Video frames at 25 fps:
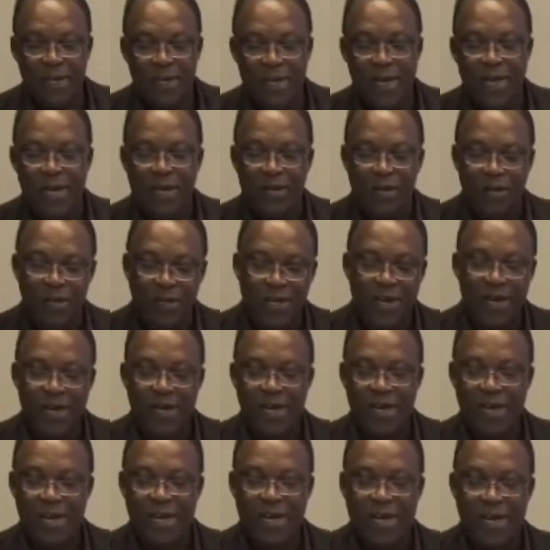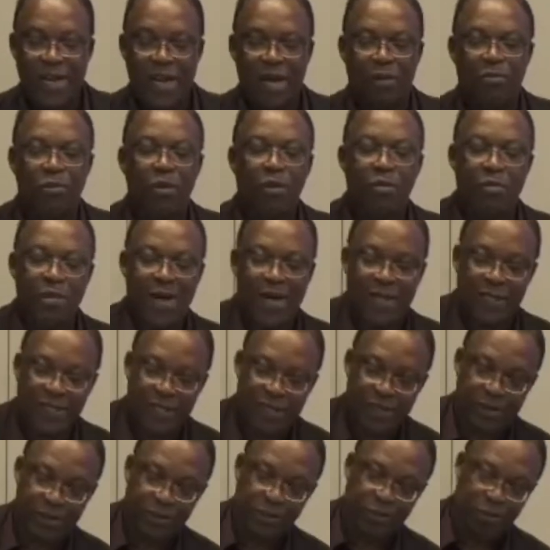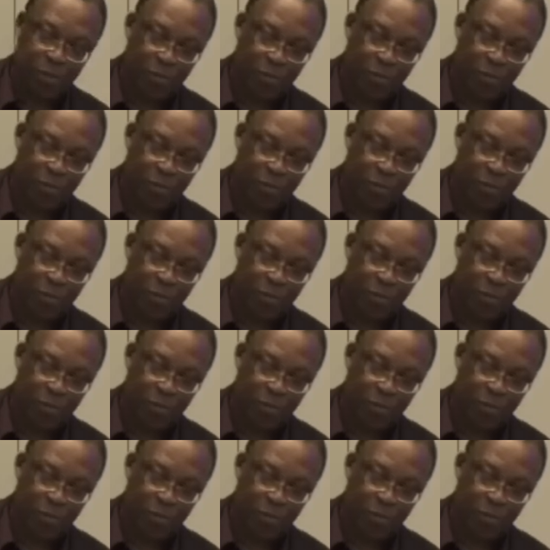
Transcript: You'll hear it in the clap pattern.